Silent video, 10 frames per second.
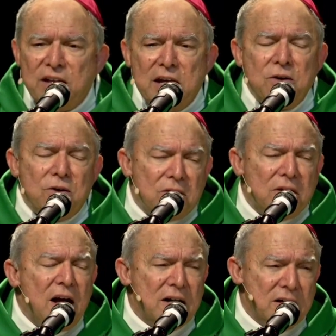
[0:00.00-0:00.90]
in your
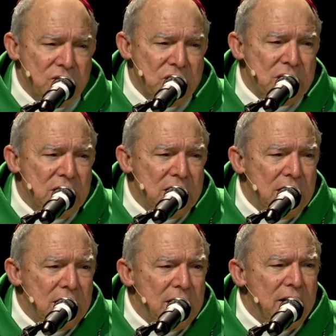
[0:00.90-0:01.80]
lungs,
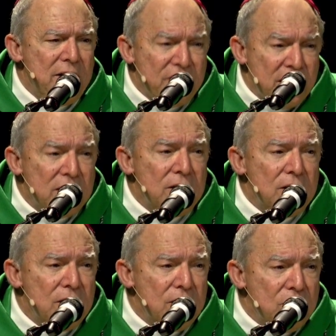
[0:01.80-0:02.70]
then
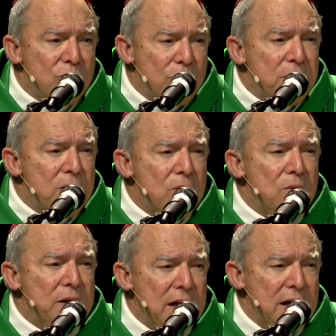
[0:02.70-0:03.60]
you will be
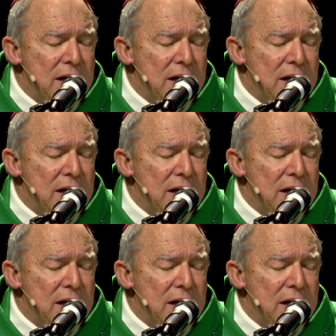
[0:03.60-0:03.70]
holy.